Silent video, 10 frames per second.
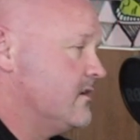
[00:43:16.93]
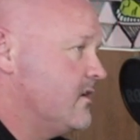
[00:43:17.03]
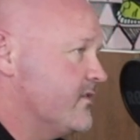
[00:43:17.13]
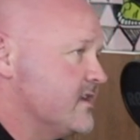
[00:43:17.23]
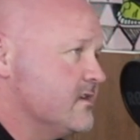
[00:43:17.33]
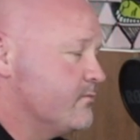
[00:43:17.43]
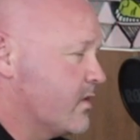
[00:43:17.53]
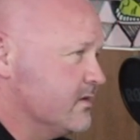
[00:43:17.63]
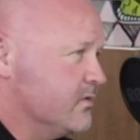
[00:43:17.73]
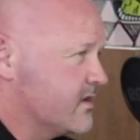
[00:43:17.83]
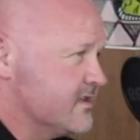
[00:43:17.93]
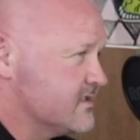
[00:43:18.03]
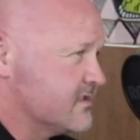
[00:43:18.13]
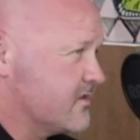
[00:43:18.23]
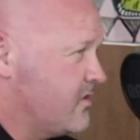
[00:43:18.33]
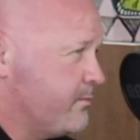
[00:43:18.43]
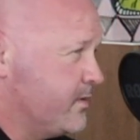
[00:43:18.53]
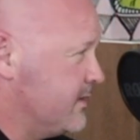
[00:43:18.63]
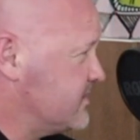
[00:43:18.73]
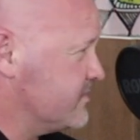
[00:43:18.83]
I think you'd probably look at it as a
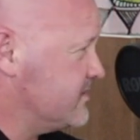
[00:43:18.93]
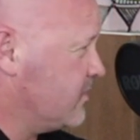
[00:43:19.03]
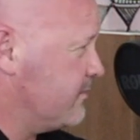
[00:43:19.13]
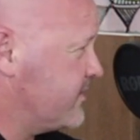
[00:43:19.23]
complementary type